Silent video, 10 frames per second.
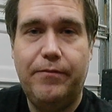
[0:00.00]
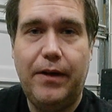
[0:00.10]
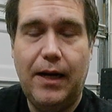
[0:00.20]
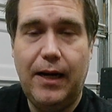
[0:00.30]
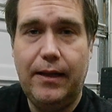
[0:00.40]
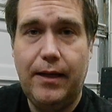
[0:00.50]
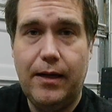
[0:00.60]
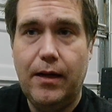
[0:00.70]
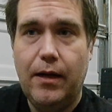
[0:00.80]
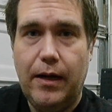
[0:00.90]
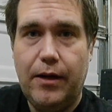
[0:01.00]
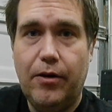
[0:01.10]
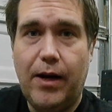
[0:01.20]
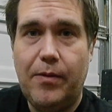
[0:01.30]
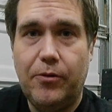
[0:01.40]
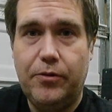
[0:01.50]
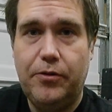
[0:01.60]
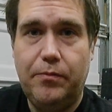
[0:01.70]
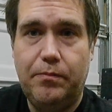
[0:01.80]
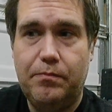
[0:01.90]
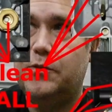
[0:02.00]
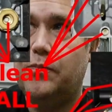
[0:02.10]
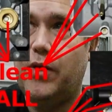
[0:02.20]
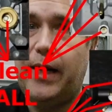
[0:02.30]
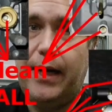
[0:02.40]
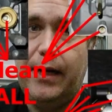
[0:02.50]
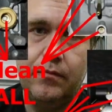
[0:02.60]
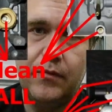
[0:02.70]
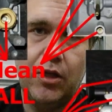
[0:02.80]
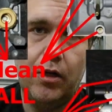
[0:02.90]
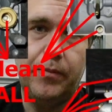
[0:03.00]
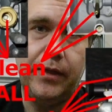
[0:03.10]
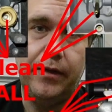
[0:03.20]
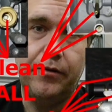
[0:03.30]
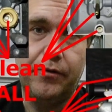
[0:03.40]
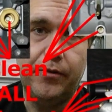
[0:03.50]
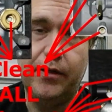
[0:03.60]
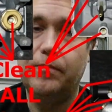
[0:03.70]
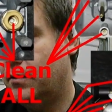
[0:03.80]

find that you're able to spray carb cleaner through it